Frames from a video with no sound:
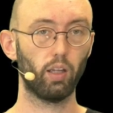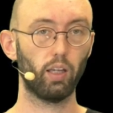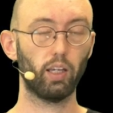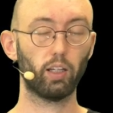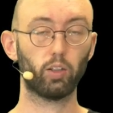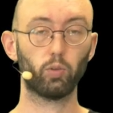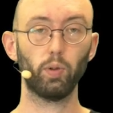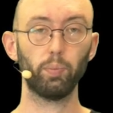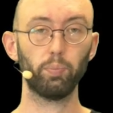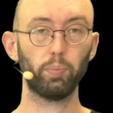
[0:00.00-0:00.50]

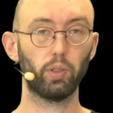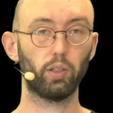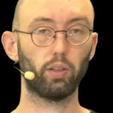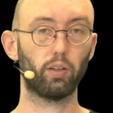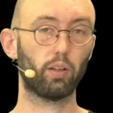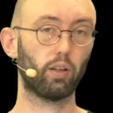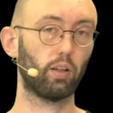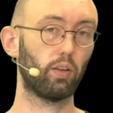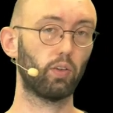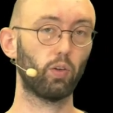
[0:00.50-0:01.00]

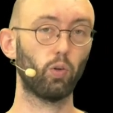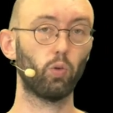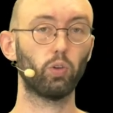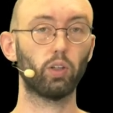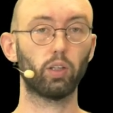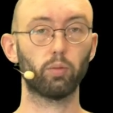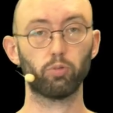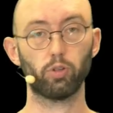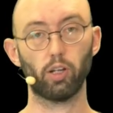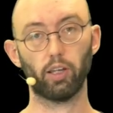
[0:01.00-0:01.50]
equipment is
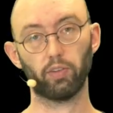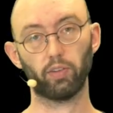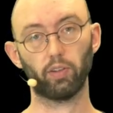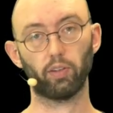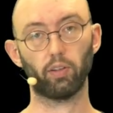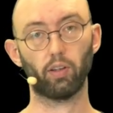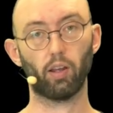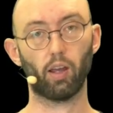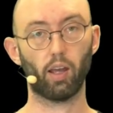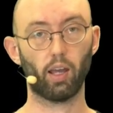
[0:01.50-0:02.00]
only
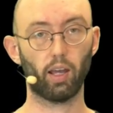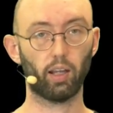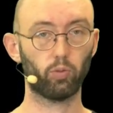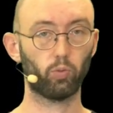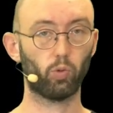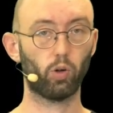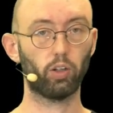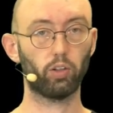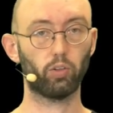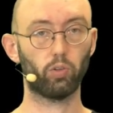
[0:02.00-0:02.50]
present at
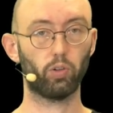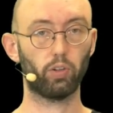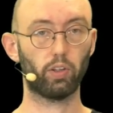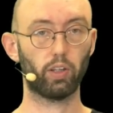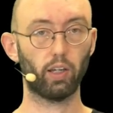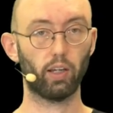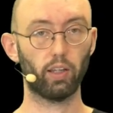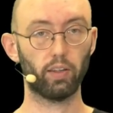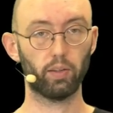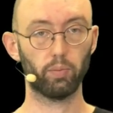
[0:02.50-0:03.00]
one or
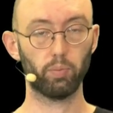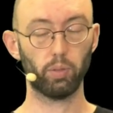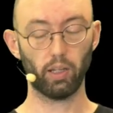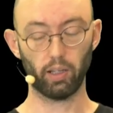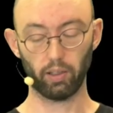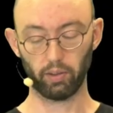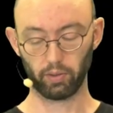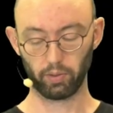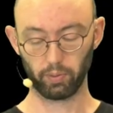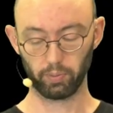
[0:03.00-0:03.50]
the other
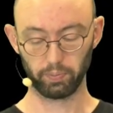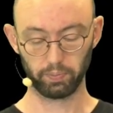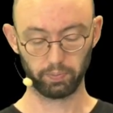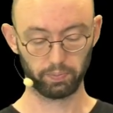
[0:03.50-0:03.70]
place.